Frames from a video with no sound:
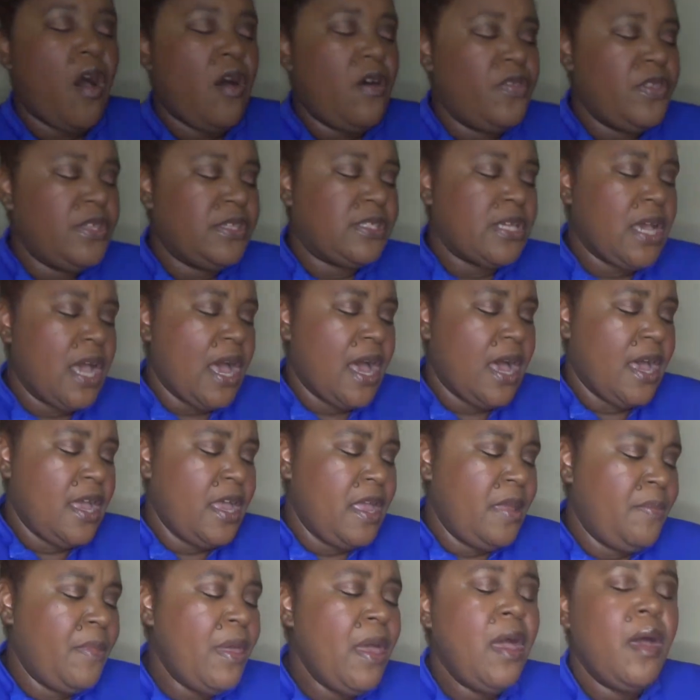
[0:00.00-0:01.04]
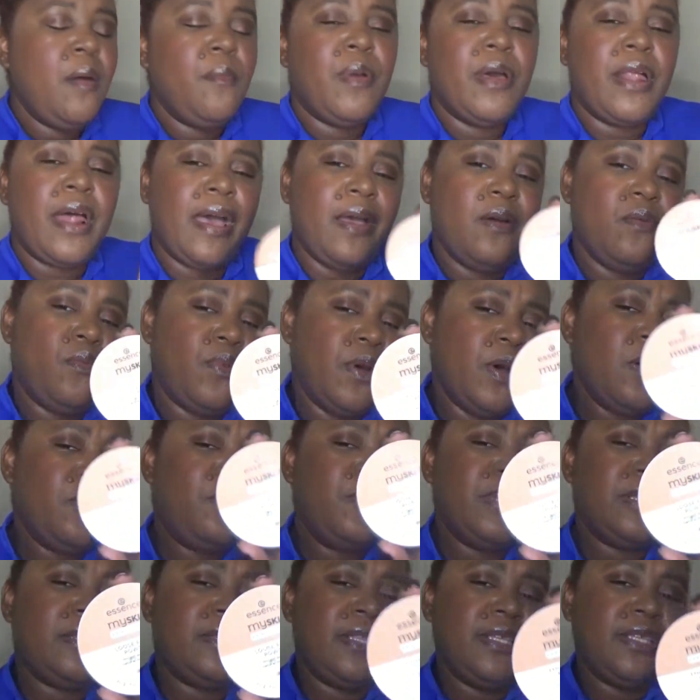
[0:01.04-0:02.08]
all the time, but I will
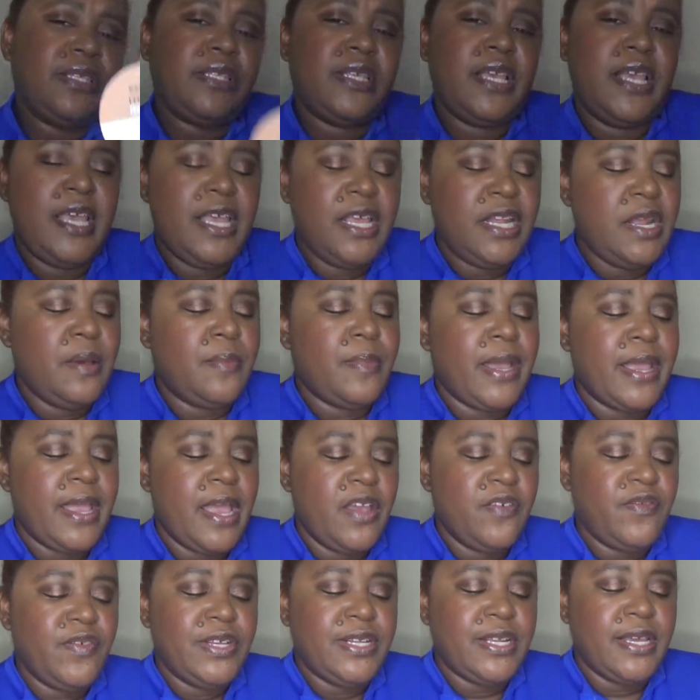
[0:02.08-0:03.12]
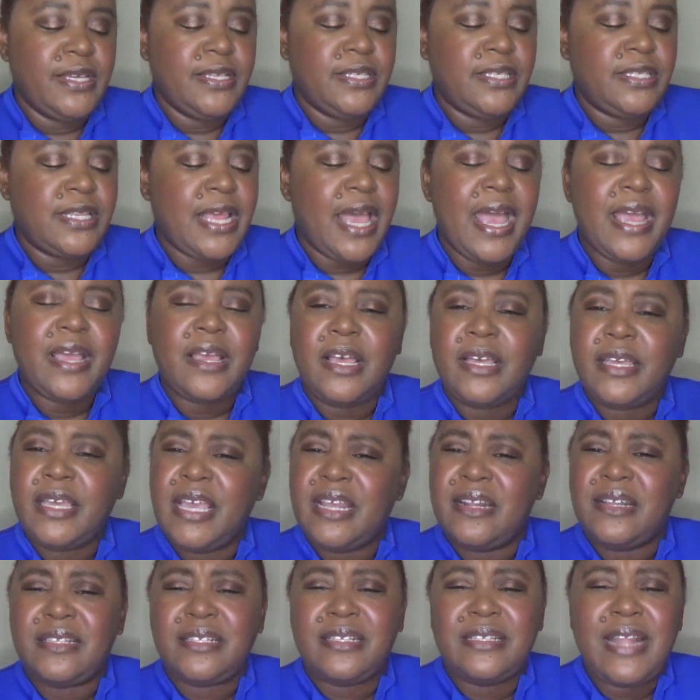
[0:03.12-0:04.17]
put this in my everyday stack.
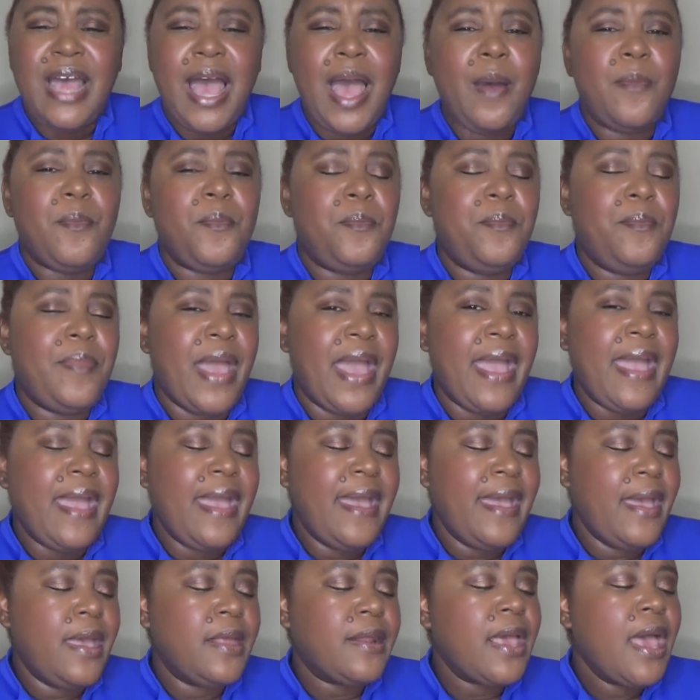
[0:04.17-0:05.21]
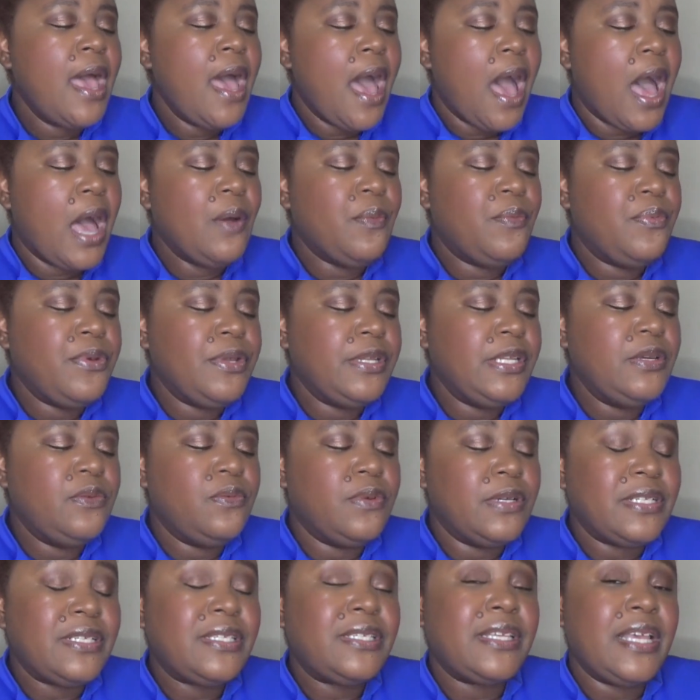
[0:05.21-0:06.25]
Again, it's not bad. I really
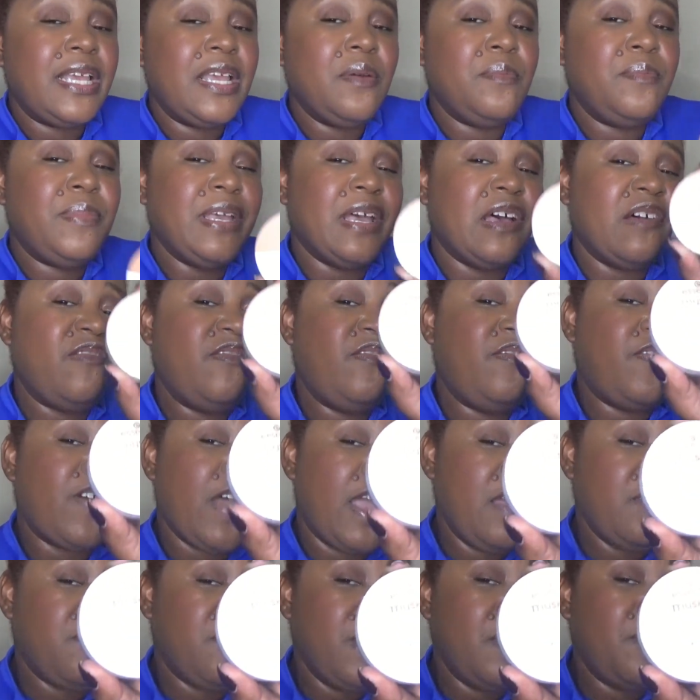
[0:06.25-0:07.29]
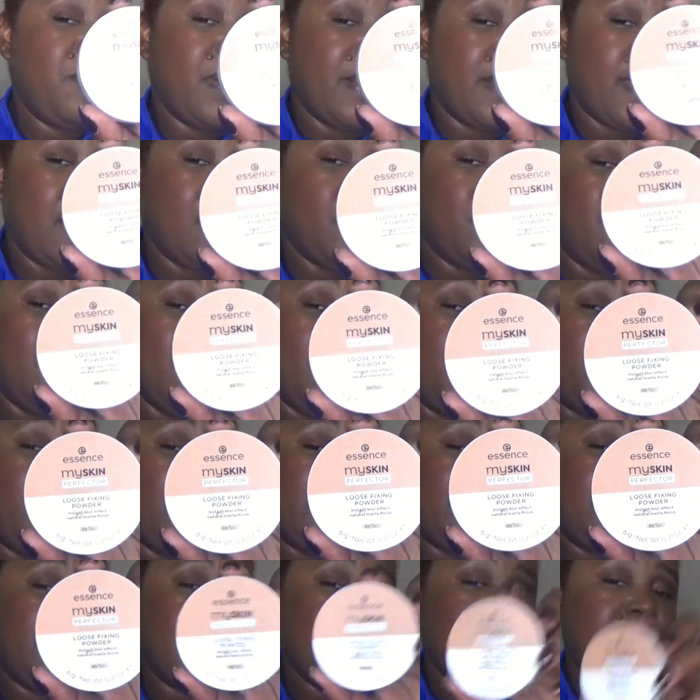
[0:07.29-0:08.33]
wouldn't say it'd be a favorite, but I will
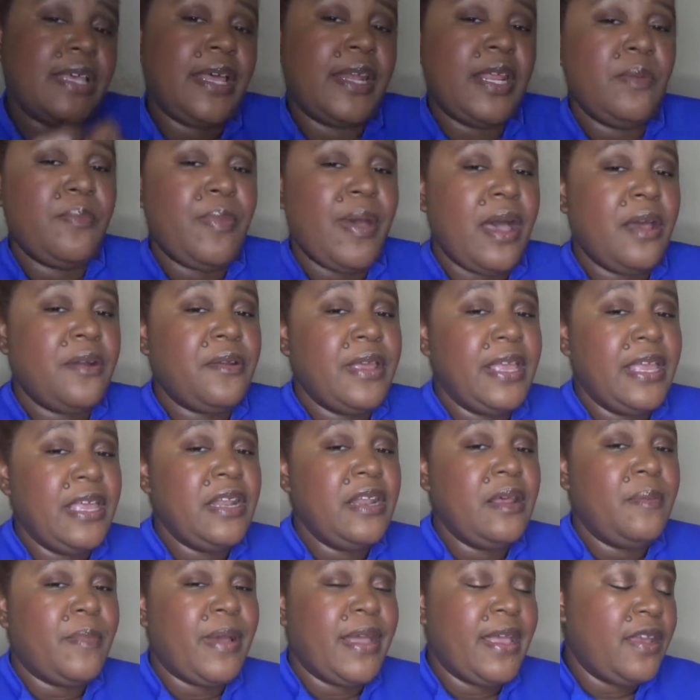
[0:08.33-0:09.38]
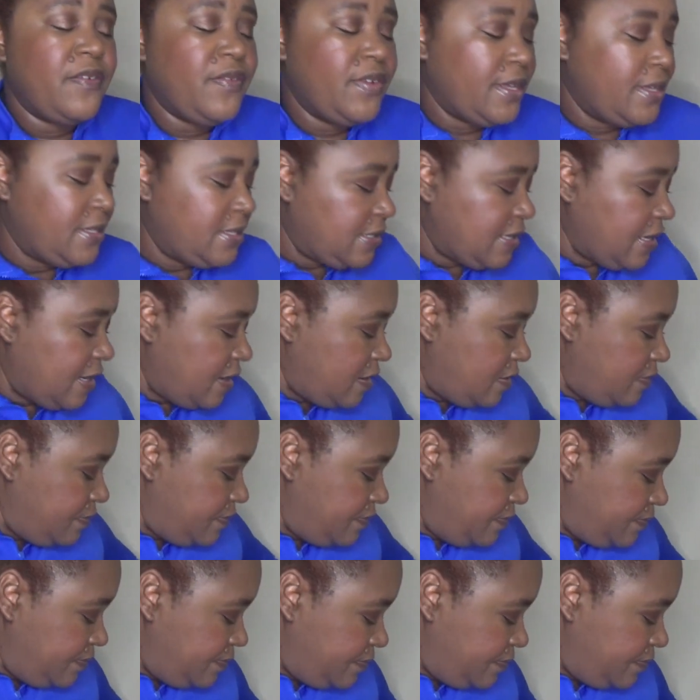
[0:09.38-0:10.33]
put this setting powder in my everyday stack.